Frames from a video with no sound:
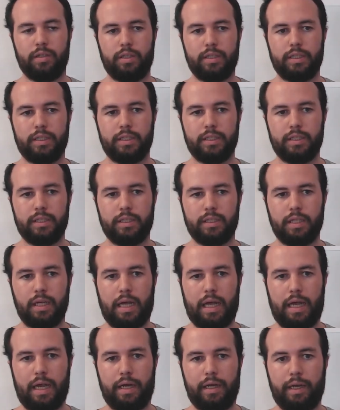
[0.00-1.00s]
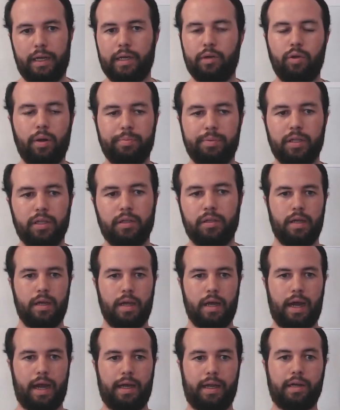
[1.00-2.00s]
This is an
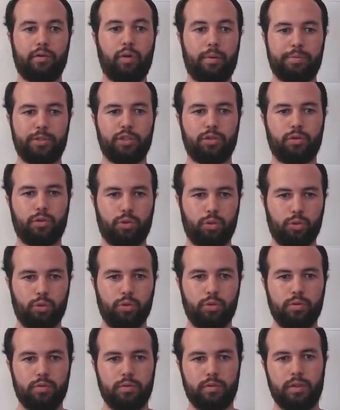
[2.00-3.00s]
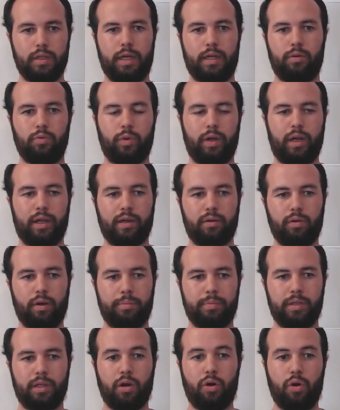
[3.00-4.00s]
encryption tool that will
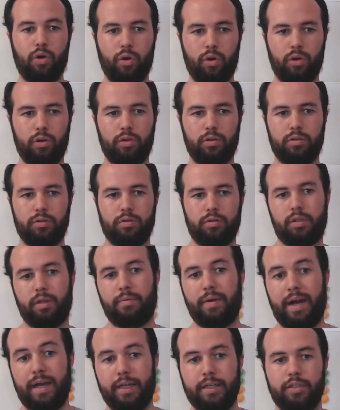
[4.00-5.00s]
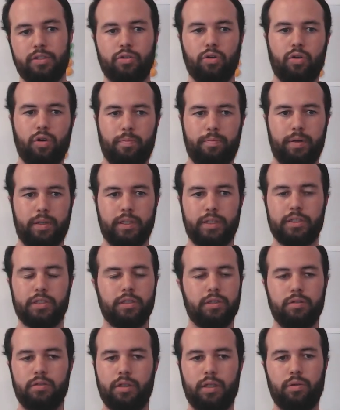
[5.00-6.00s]
encrypt the whole device or
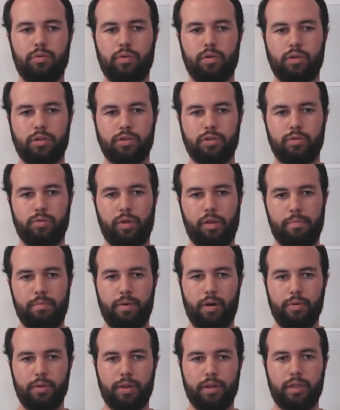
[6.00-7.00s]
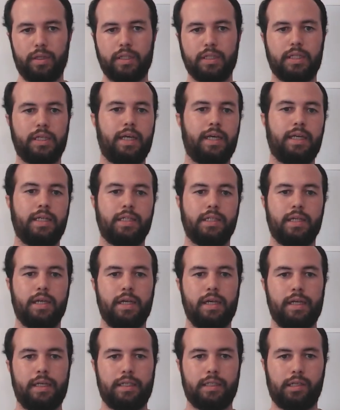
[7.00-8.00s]
partition. It works with both. In this case,
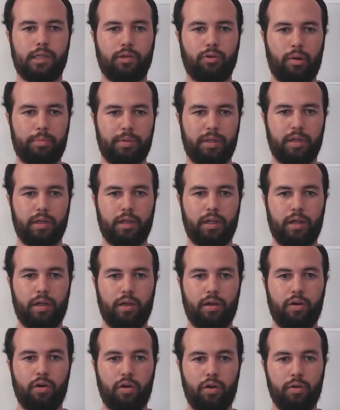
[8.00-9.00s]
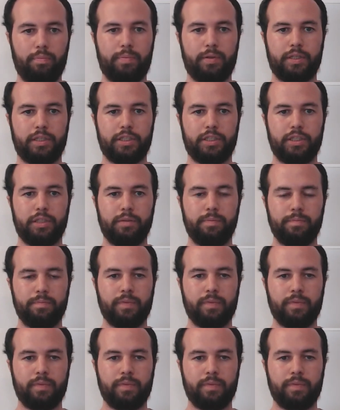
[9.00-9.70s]
it's encrypting the whole partition.